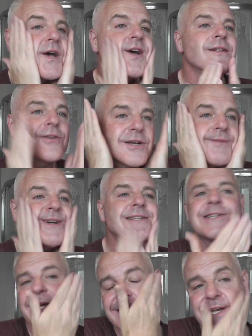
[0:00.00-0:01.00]
And look at my
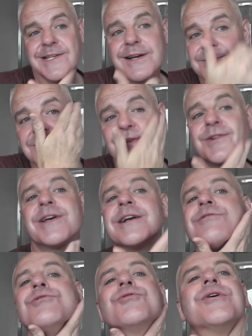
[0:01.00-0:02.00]
skin, it's absolutely
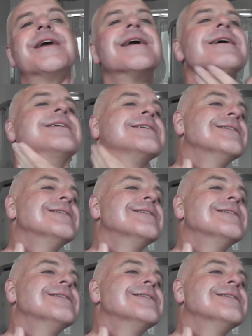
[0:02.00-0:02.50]
glowing.